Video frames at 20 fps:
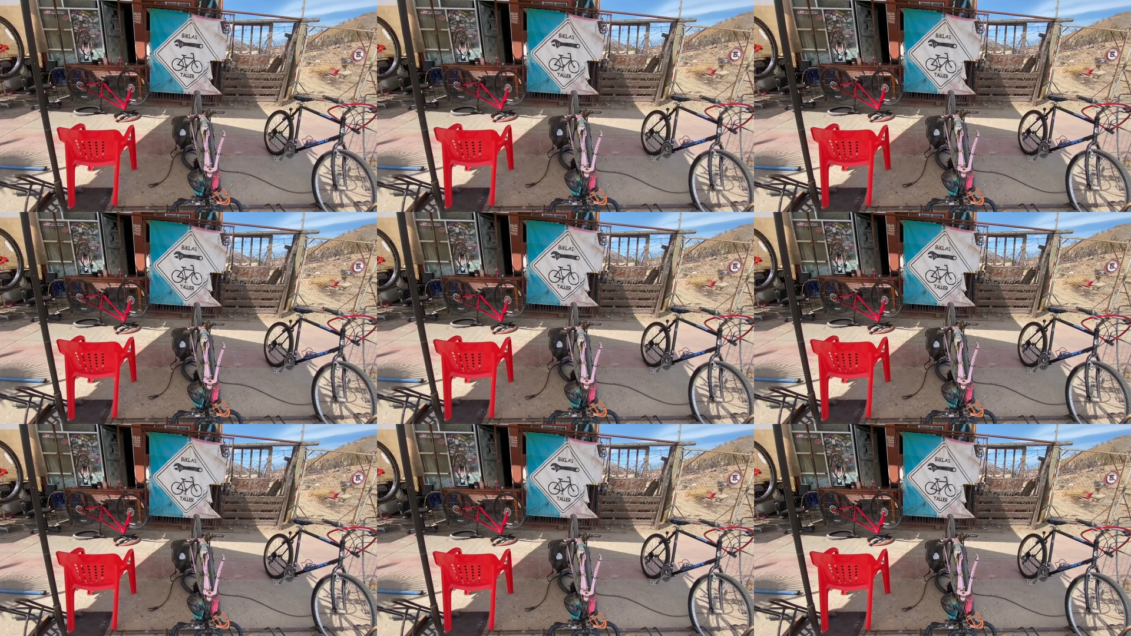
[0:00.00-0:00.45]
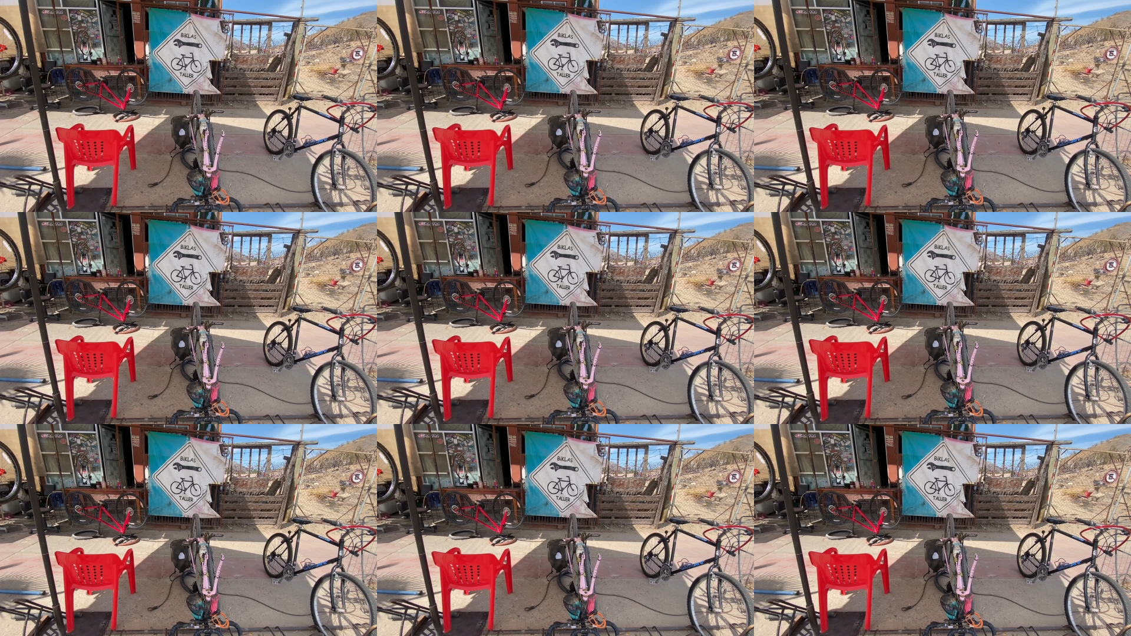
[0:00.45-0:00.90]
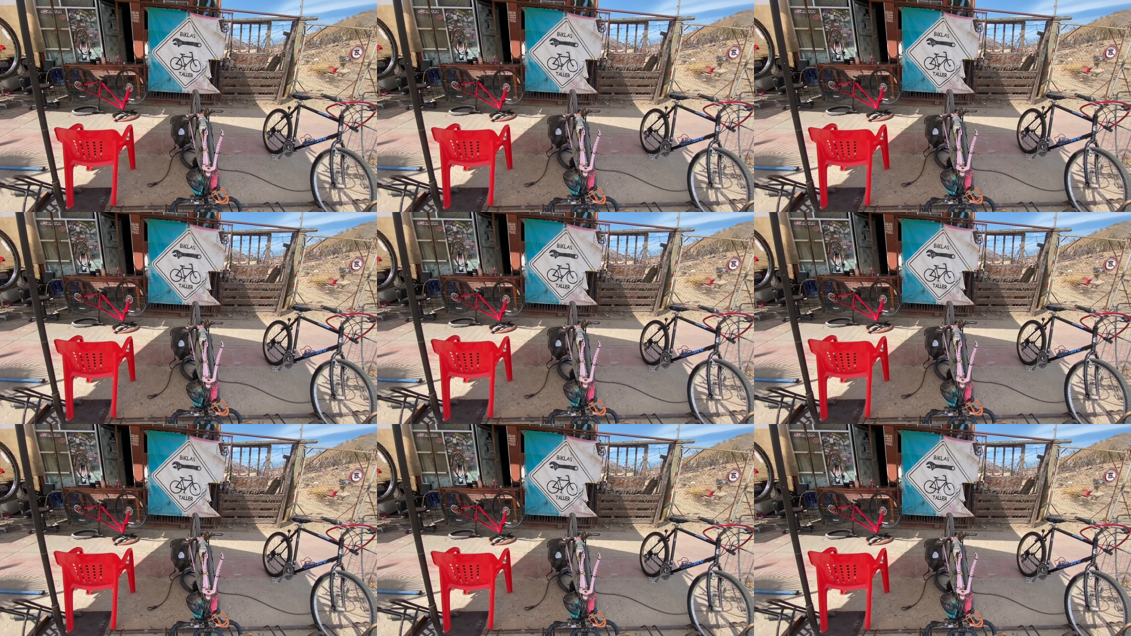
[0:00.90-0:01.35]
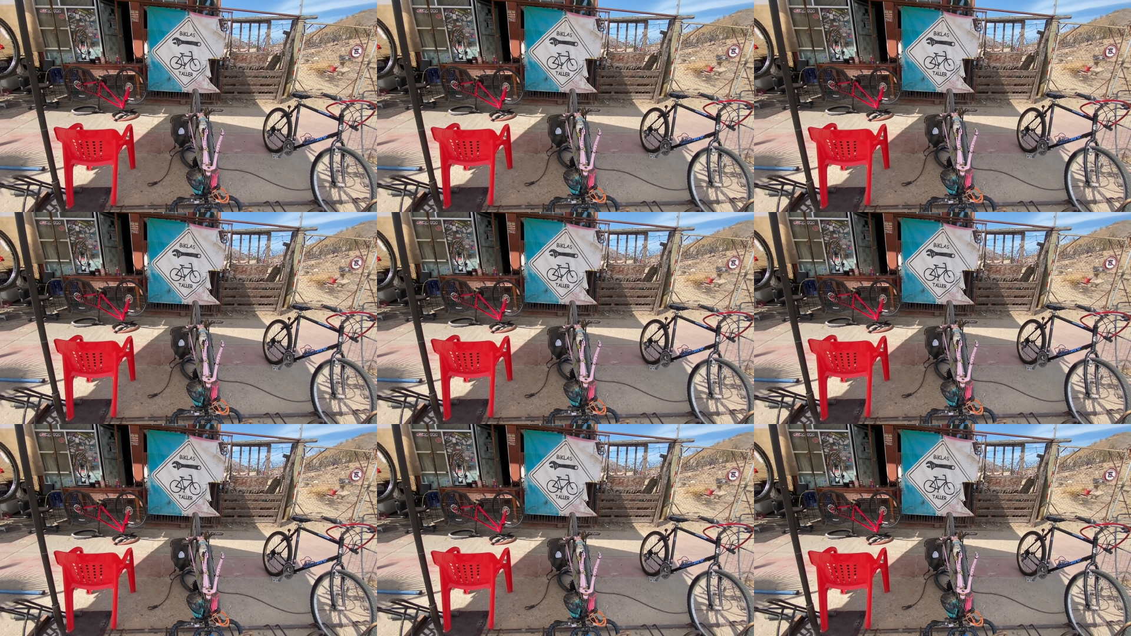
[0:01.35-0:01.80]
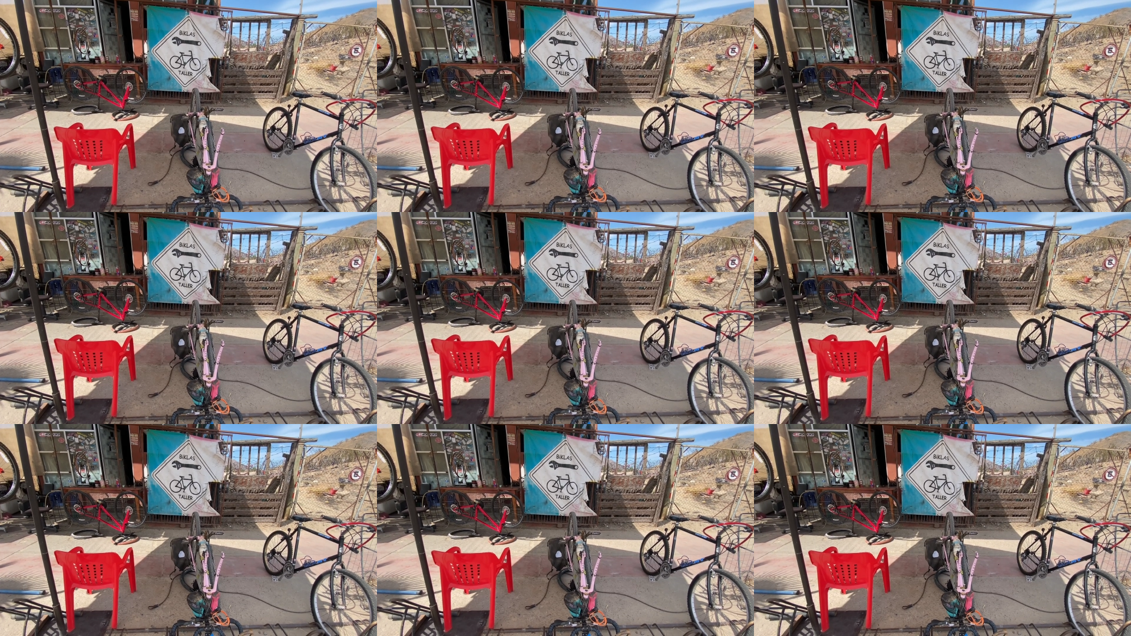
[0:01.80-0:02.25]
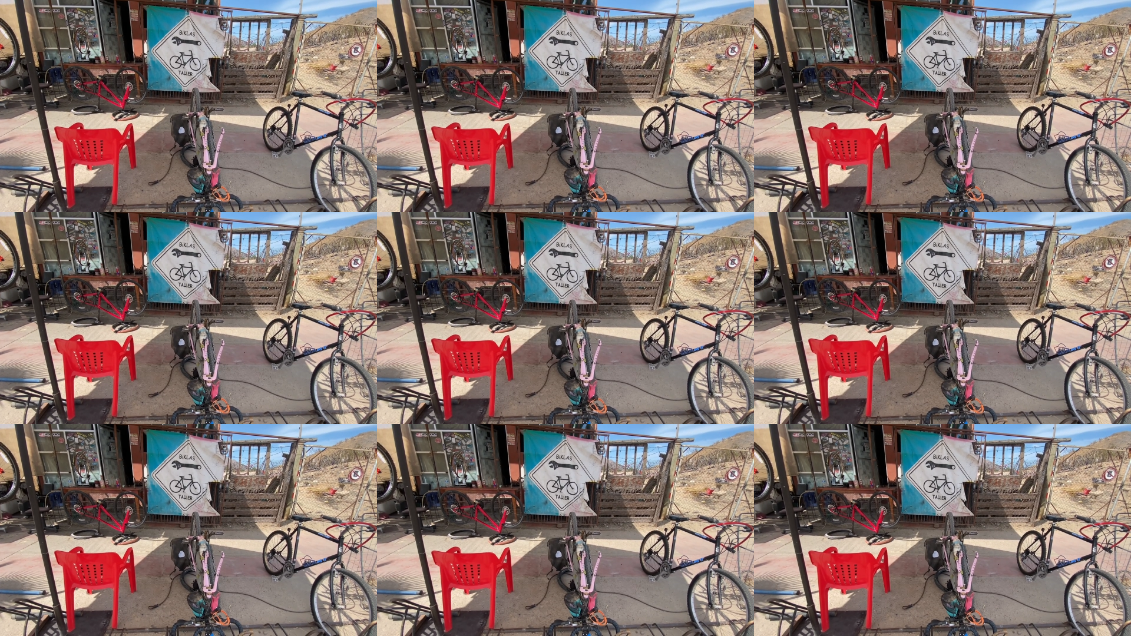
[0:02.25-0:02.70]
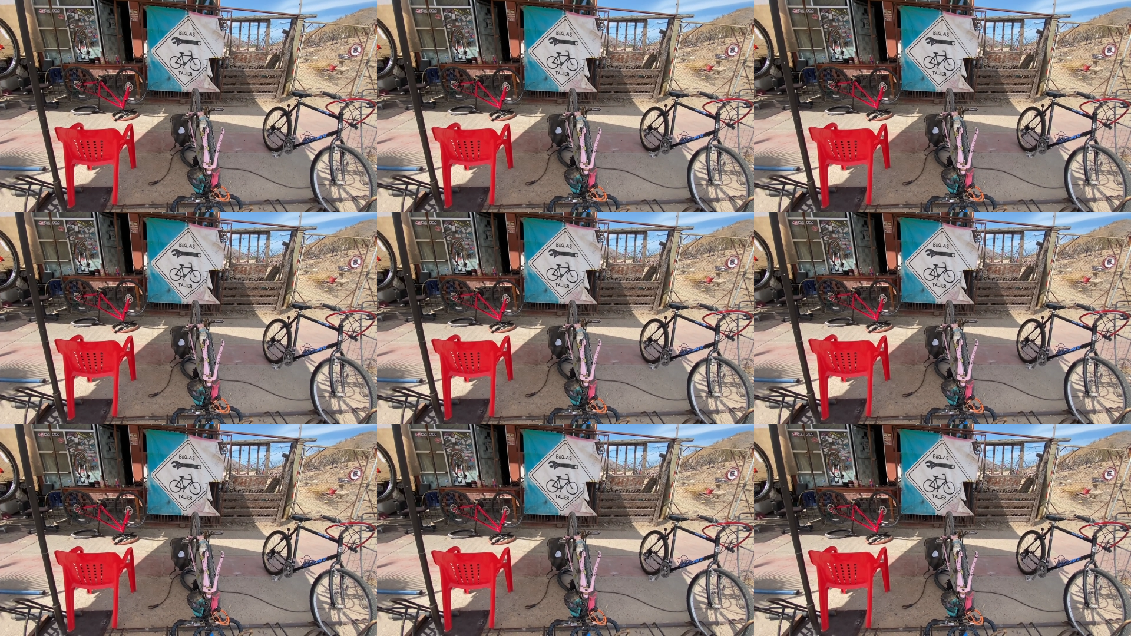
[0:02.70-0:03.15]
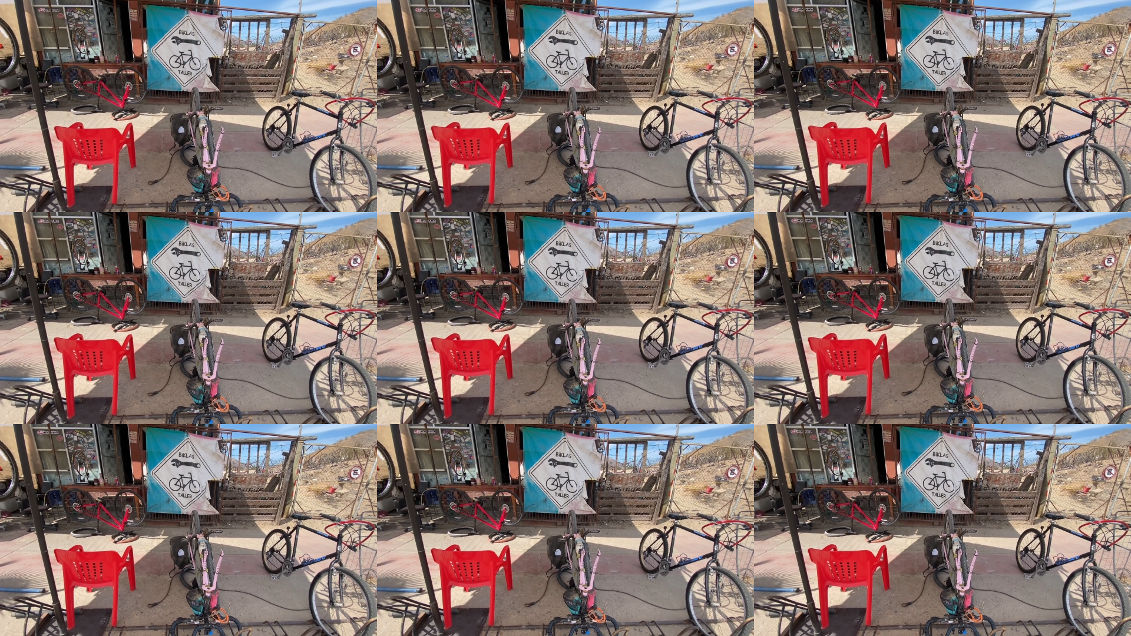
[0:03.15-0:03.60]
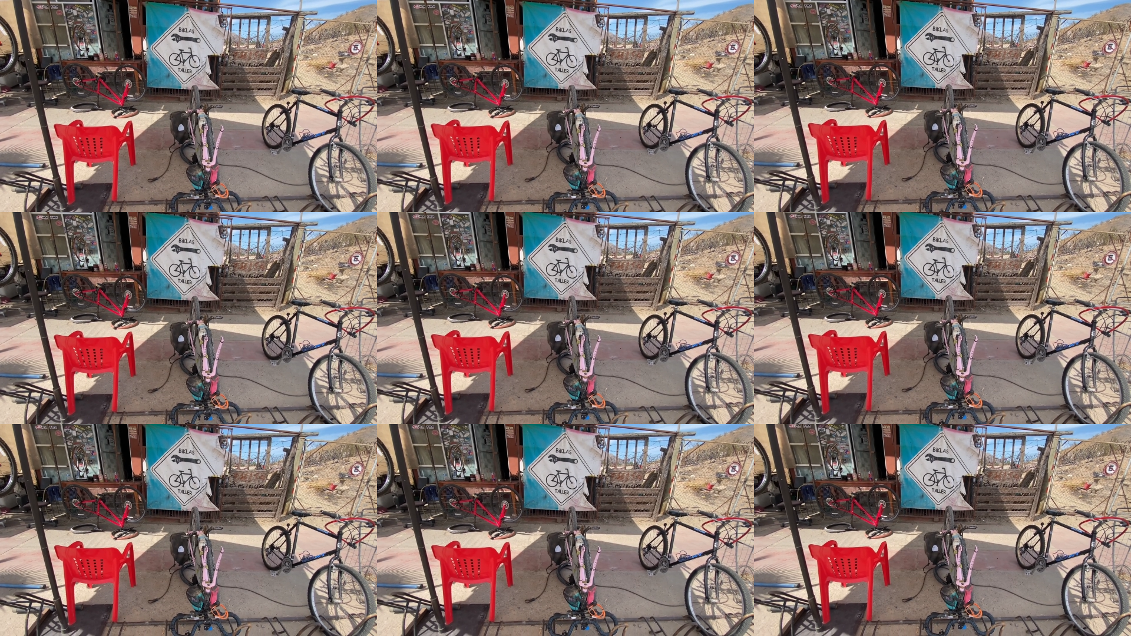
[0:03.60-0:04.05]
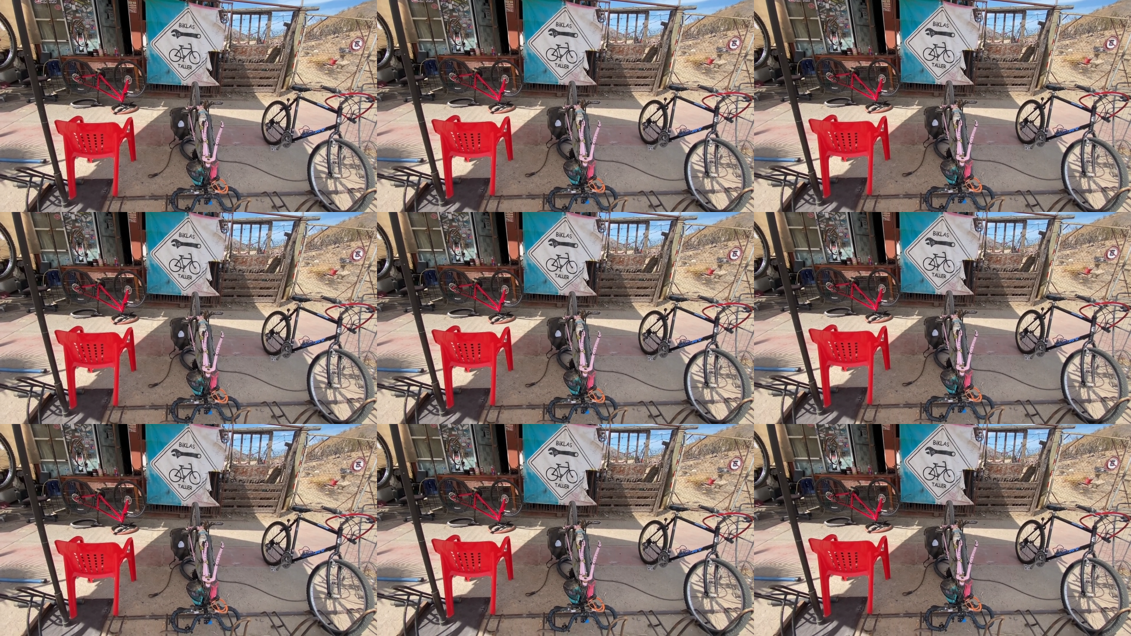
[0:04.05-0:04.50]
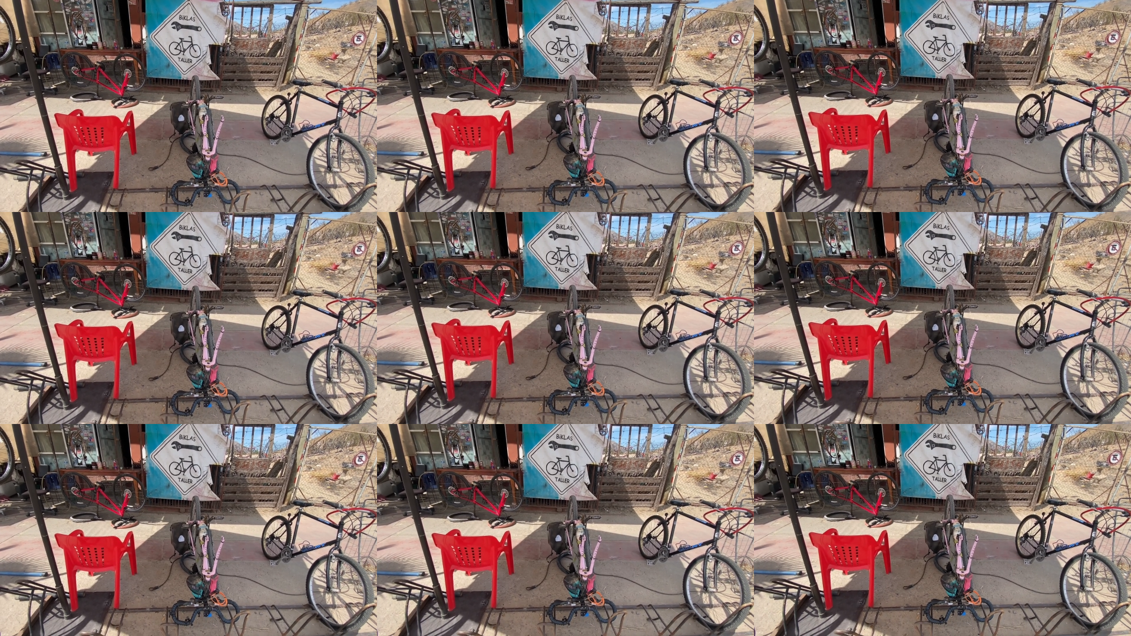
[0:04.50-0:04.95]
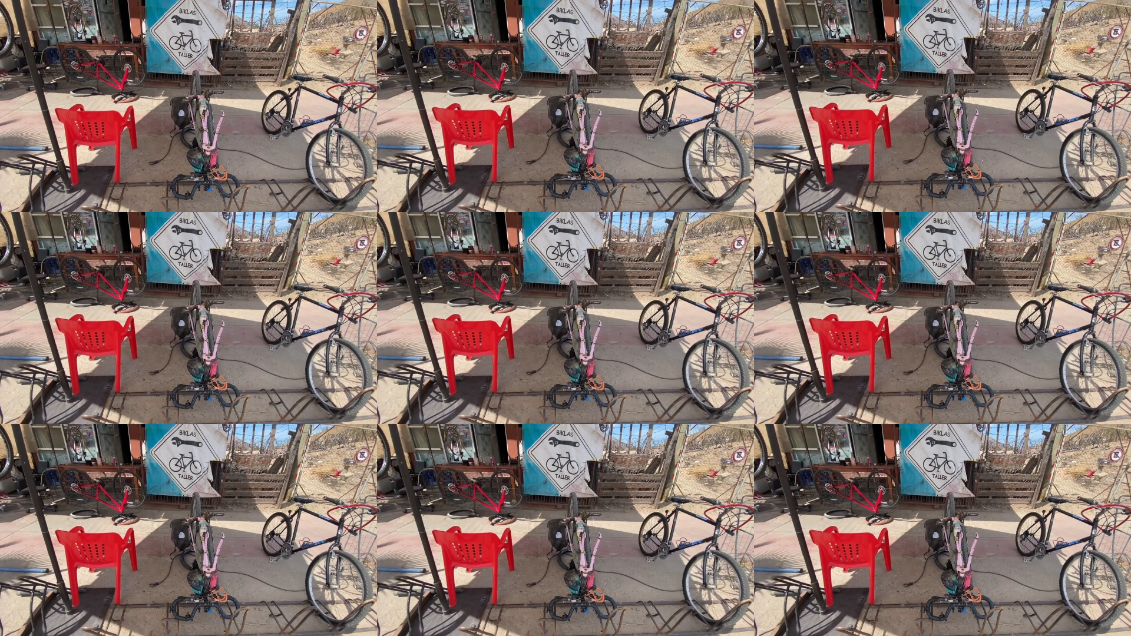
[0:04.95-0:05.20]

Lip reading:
Nobody's mouth can be seen.